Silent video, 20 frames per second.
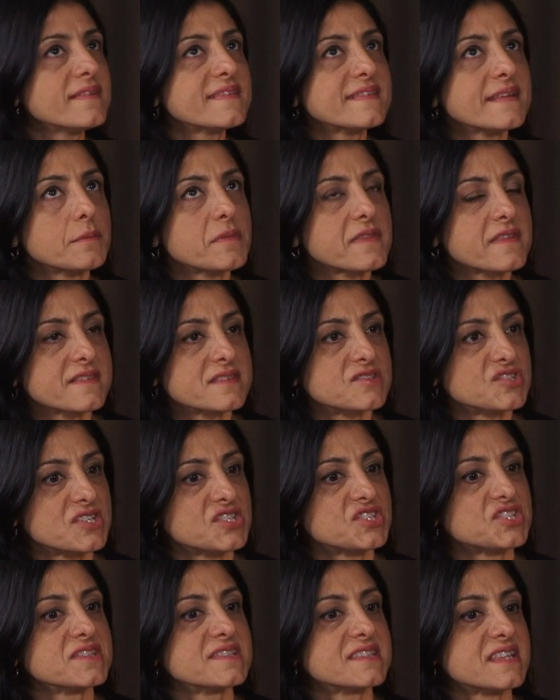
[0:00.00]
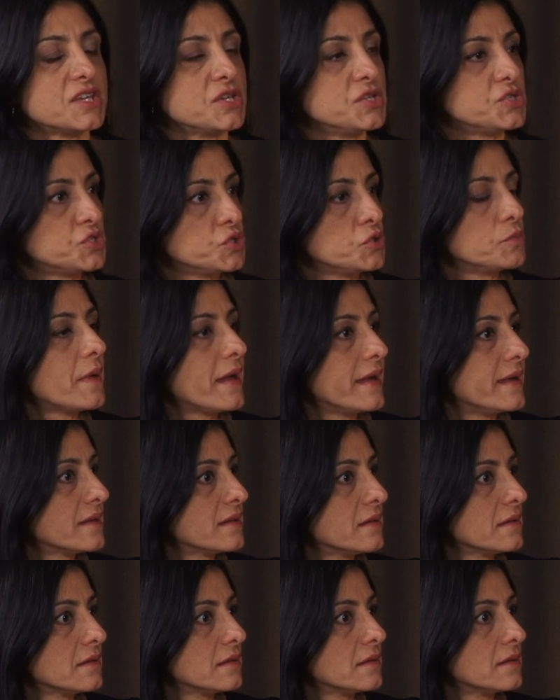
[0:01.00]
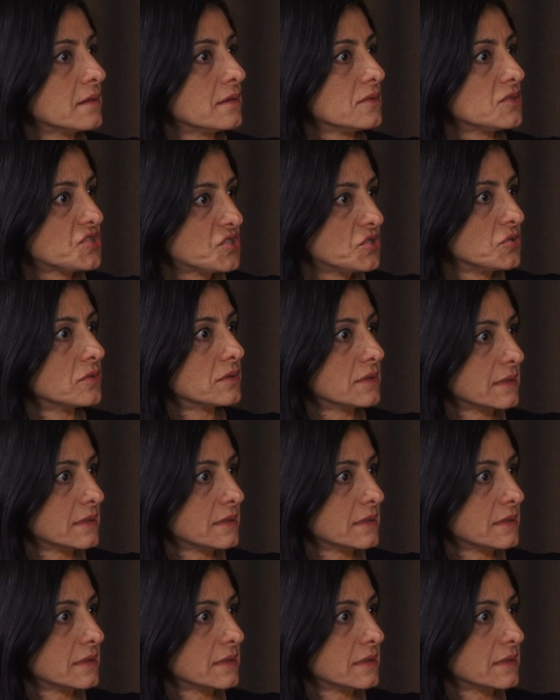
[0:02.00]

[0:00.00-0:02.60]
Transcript: are some of the suggestions that you do make to